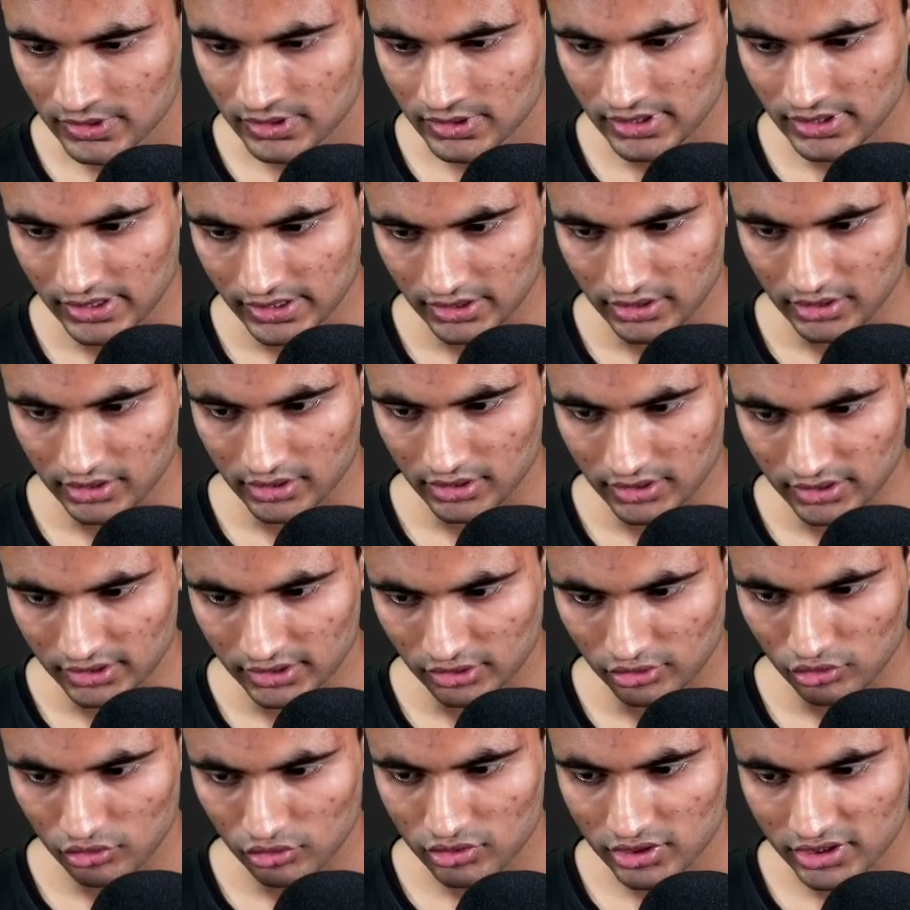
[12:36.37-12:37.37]
And in
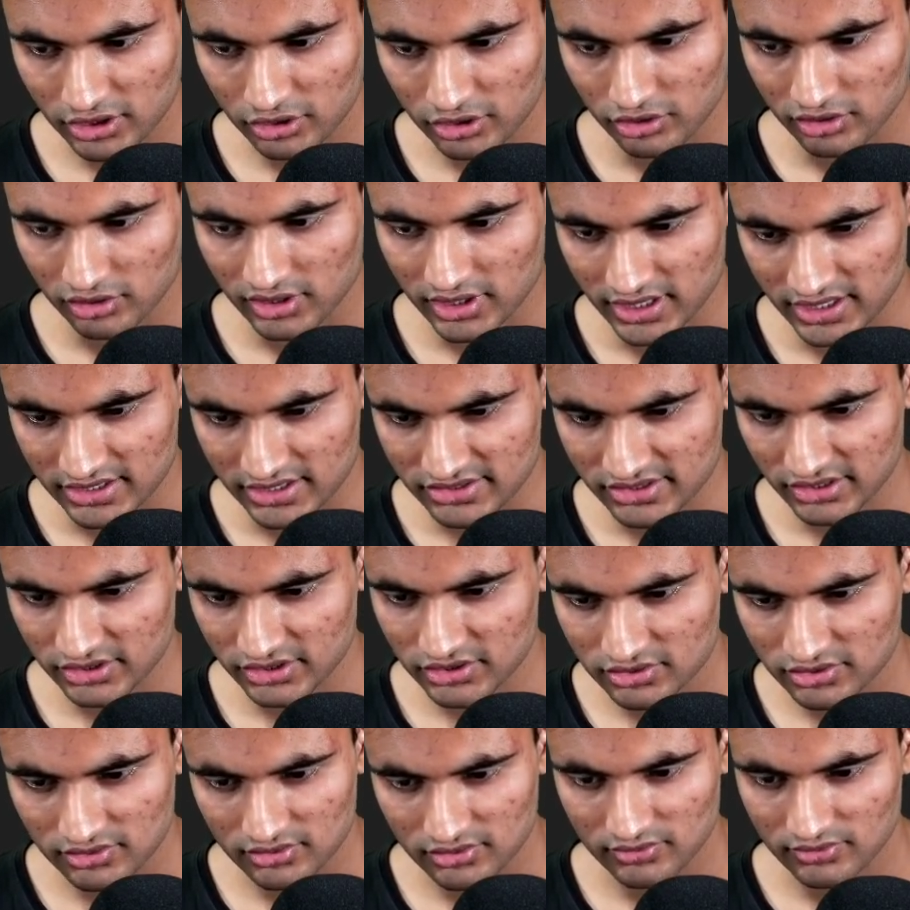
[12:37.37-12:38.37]

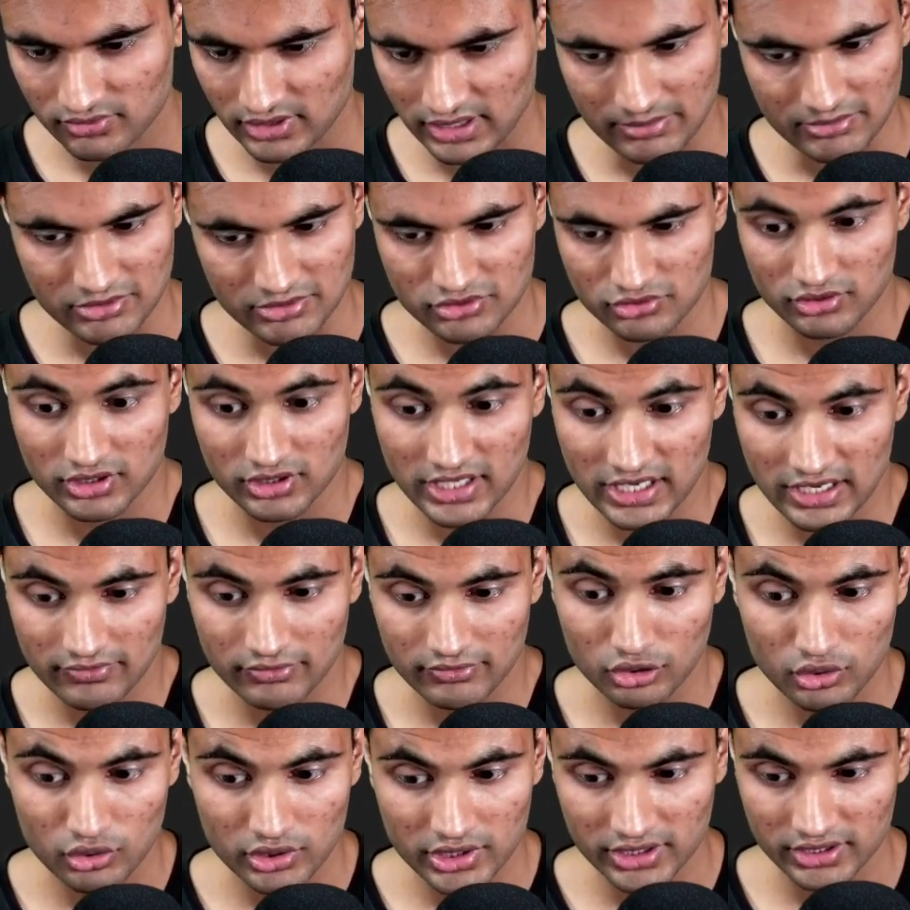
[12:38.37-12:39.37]
loading.tsx, I'm just gonna have a
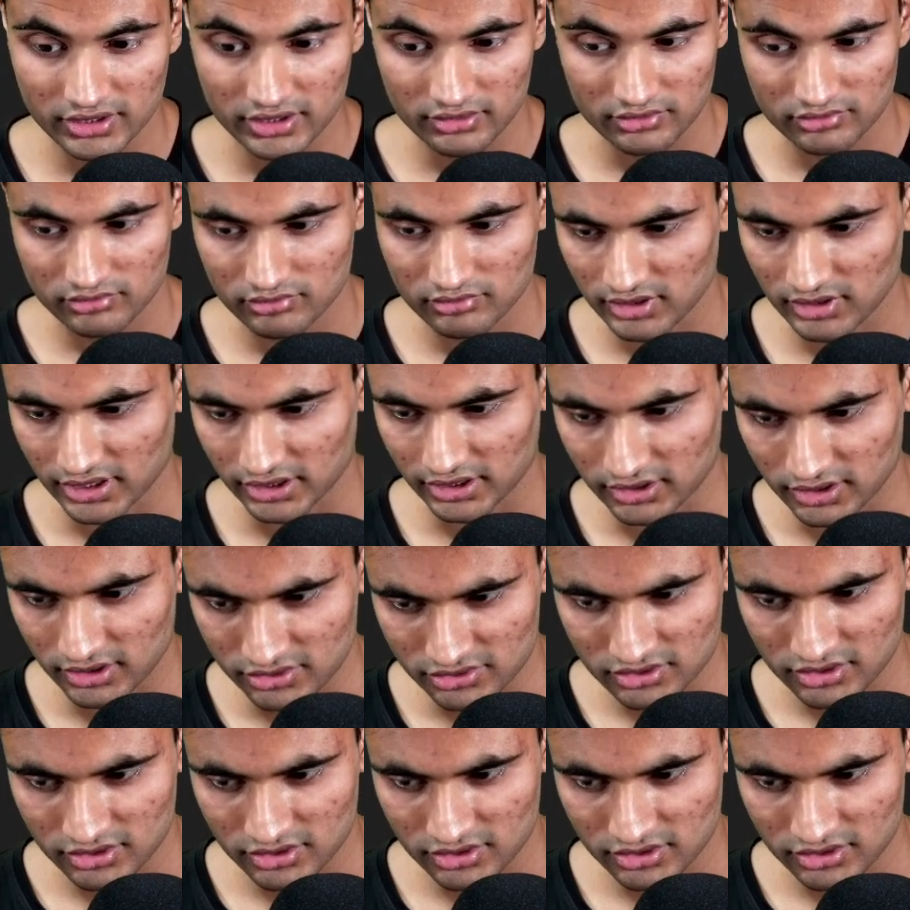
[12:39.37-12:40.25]
loading like this.